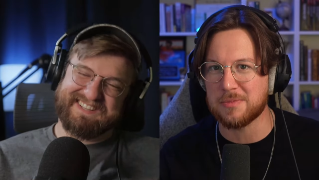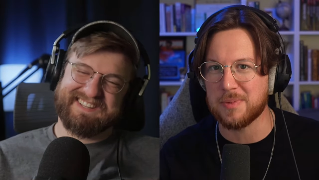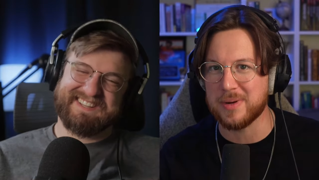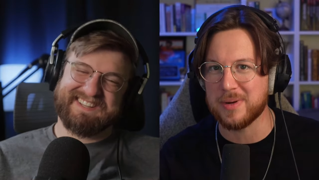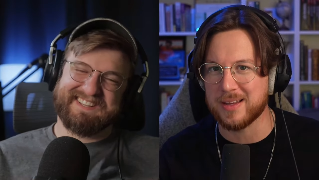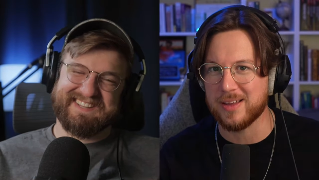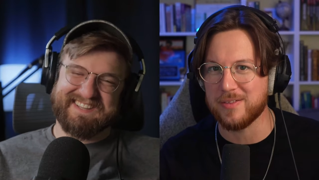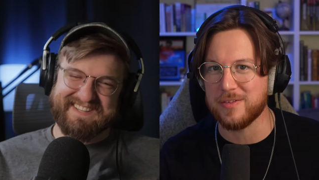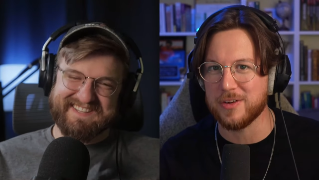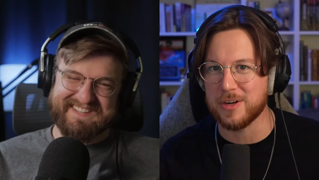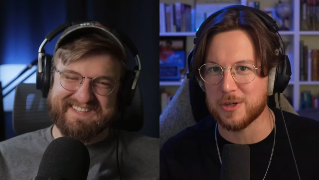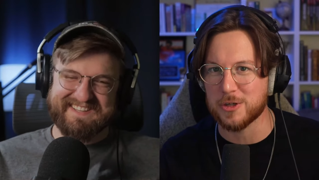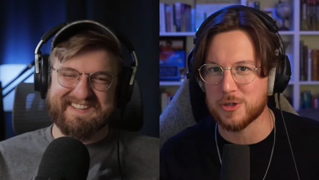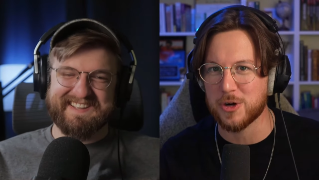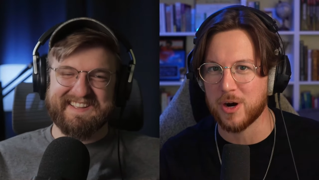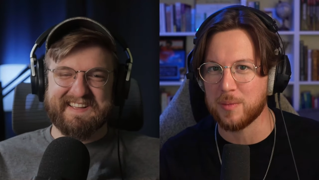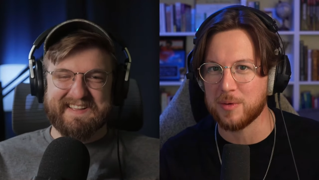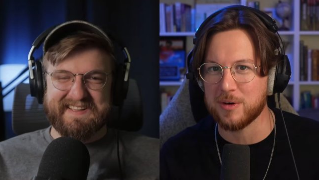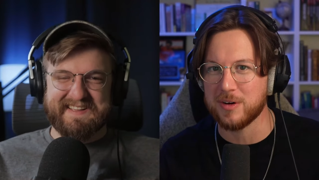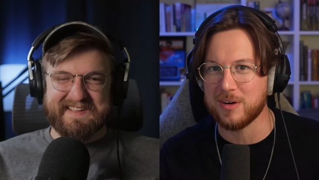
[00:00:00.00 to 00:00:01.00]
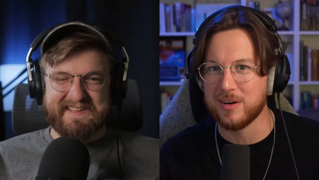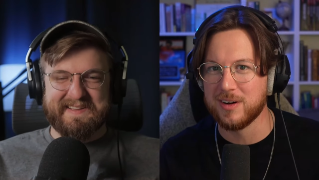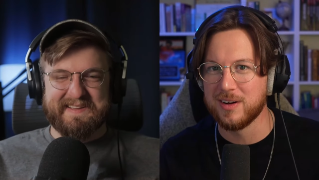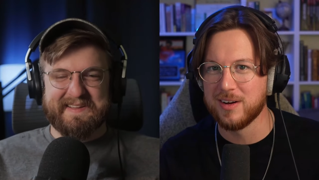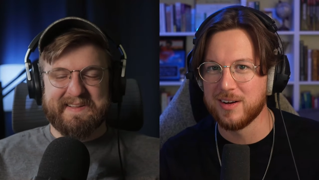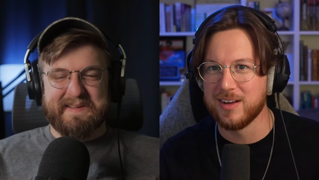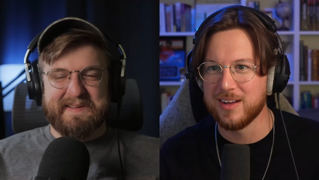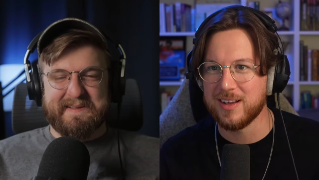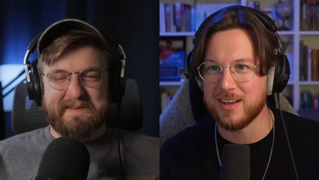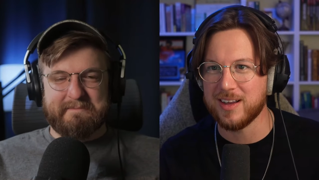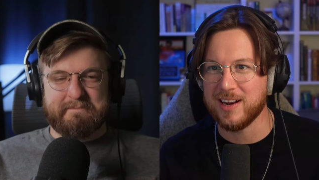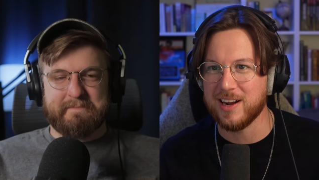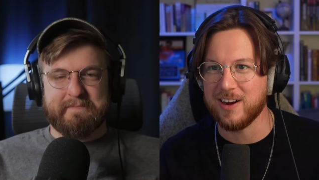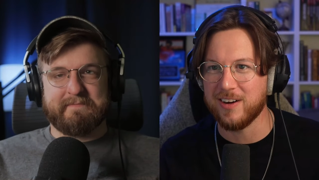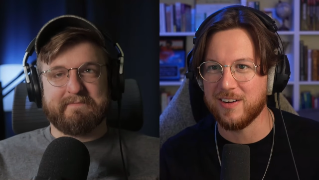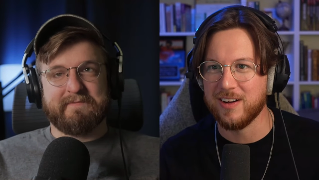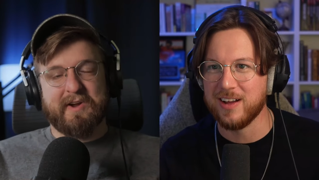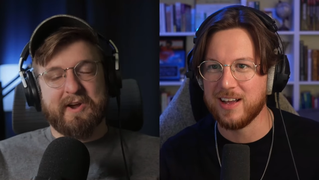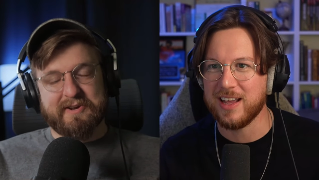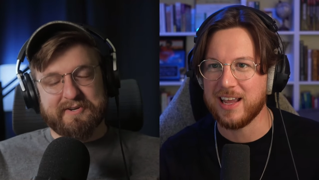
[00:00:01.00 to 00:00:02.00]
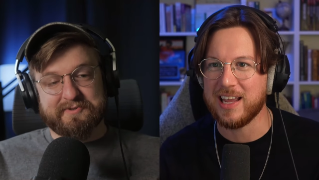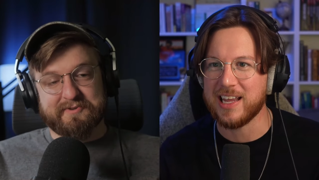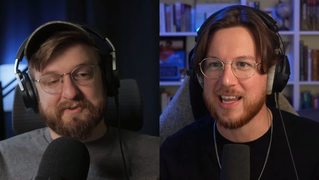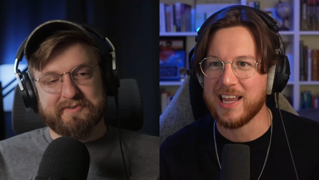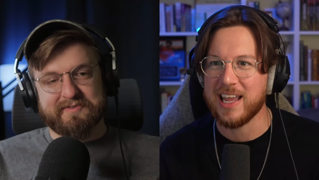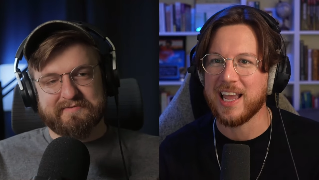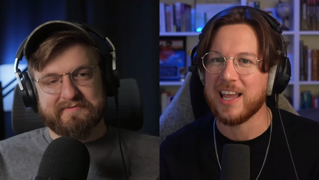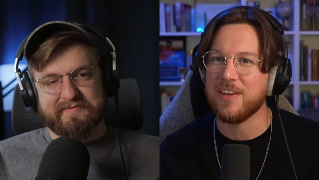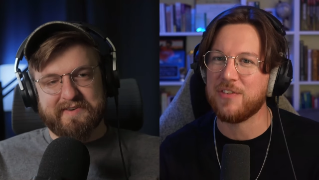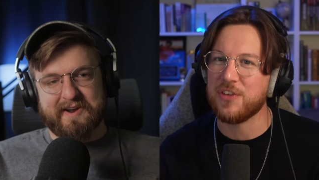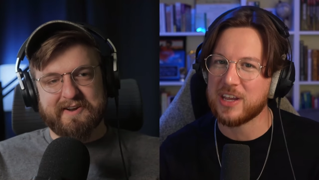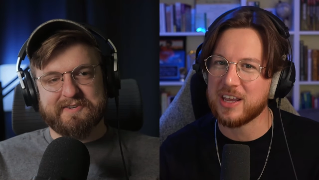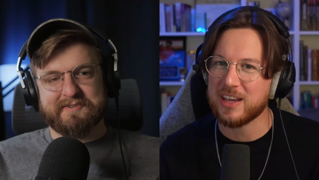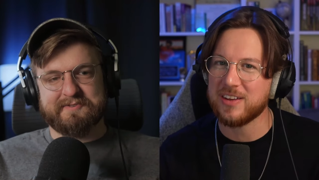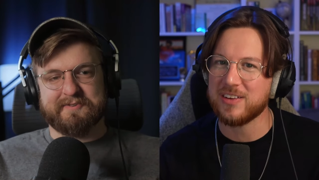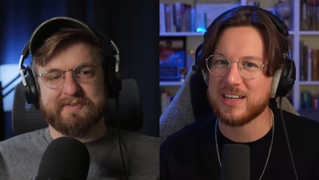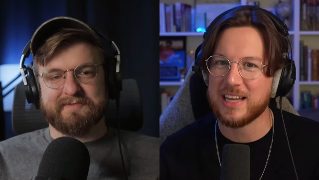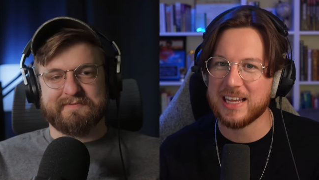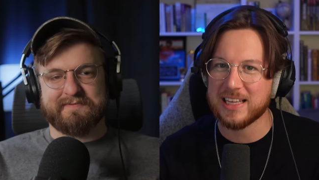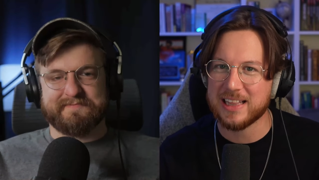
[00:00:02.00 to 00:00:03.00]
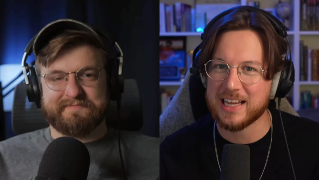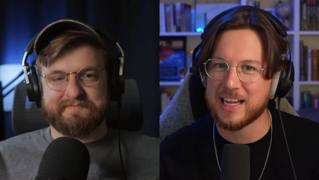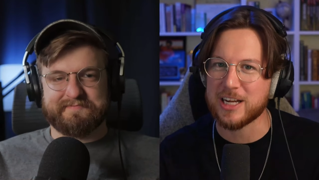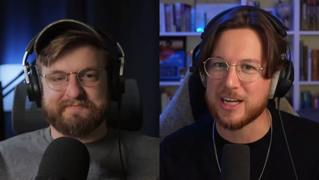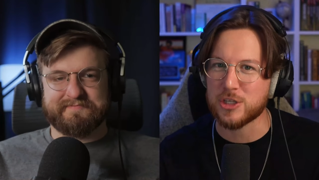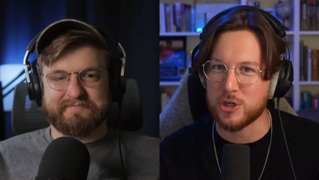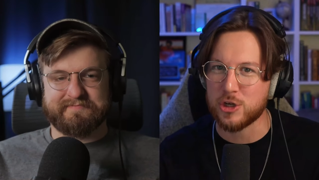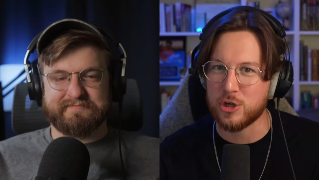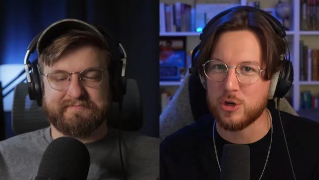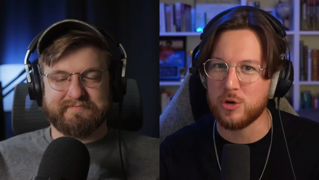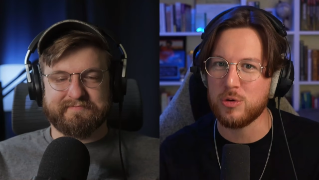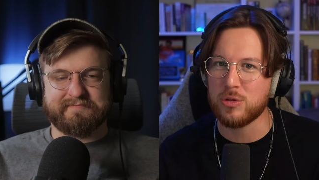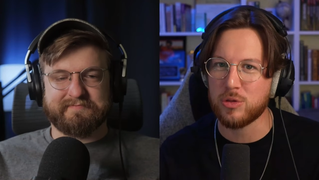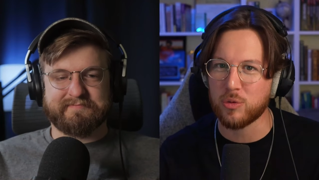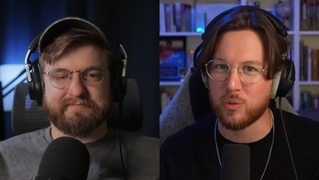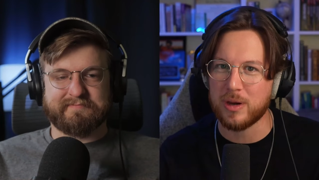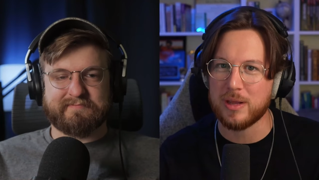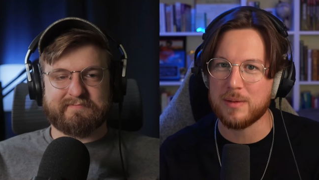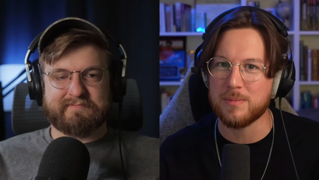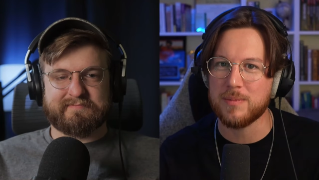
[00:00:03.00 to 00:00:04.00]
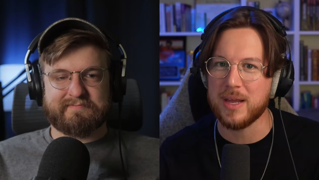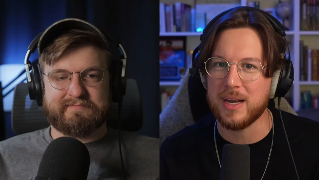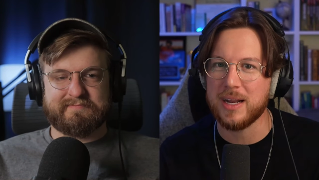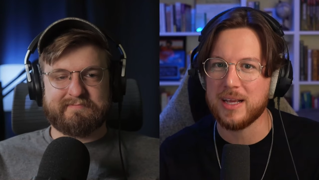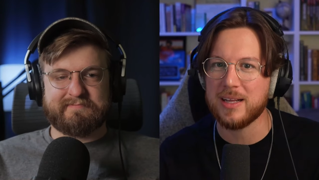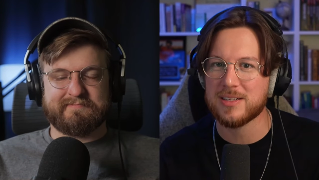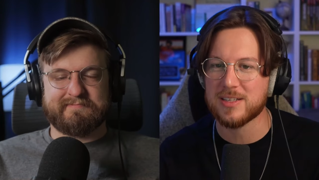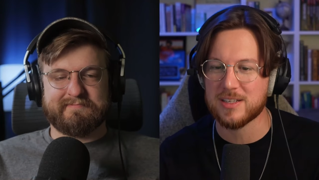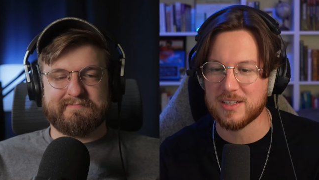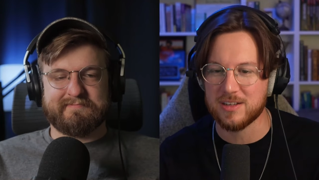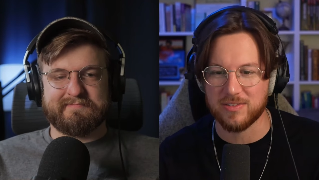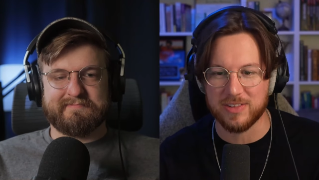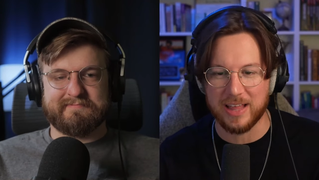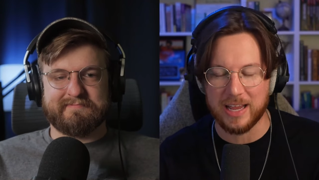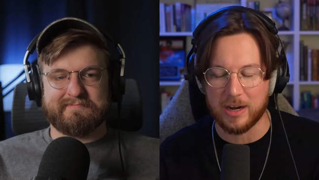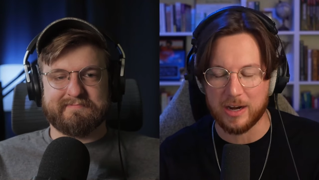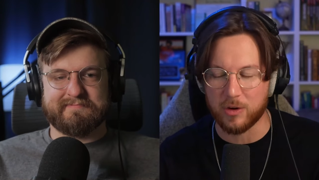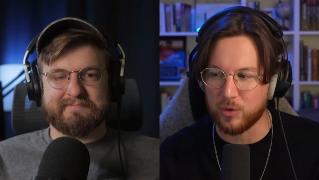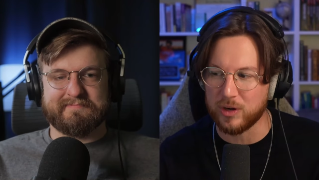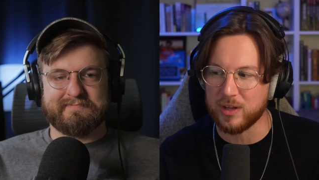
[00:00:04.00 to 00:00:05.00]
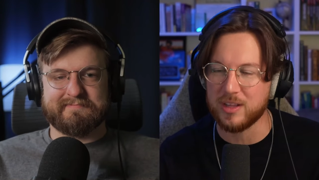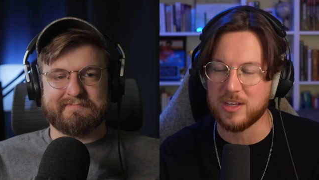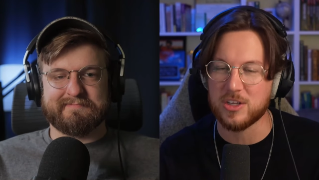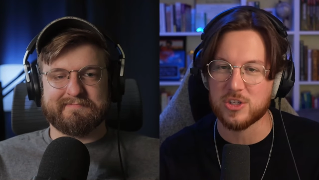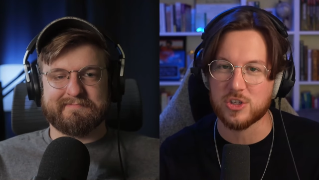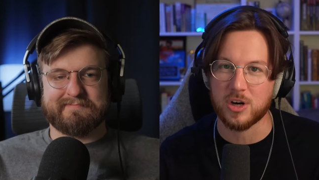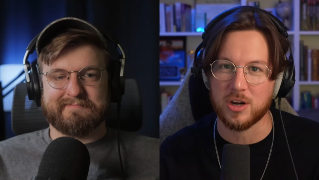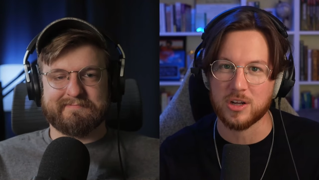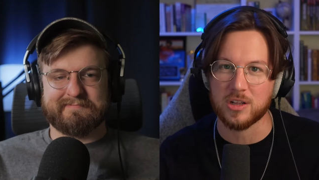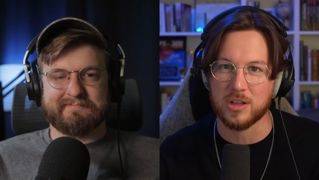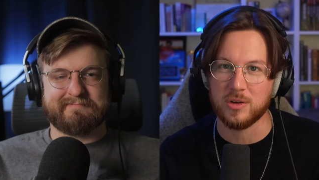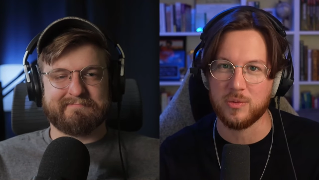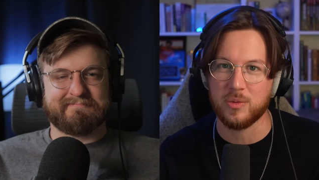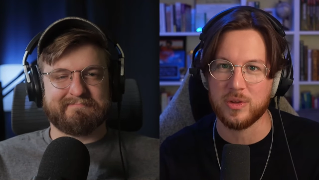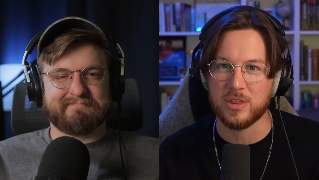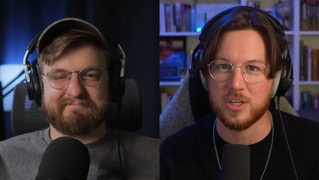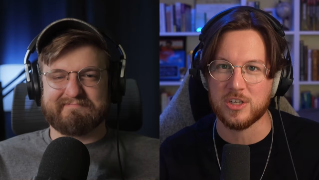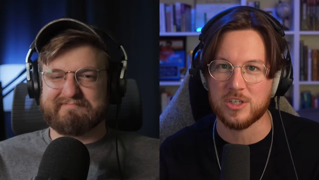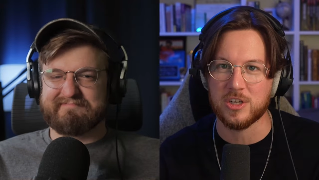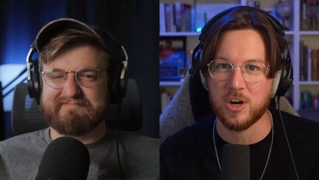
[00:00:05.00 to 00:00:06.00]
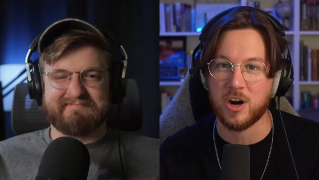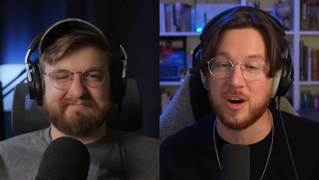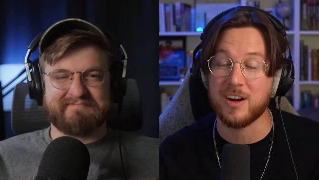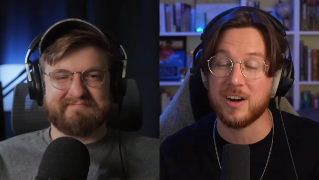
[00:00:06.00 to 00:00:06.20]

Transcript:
Speaker 1: been giving you trouble. You know, very true. If you very get true. get like a two three minutes of like really struggling with the jar,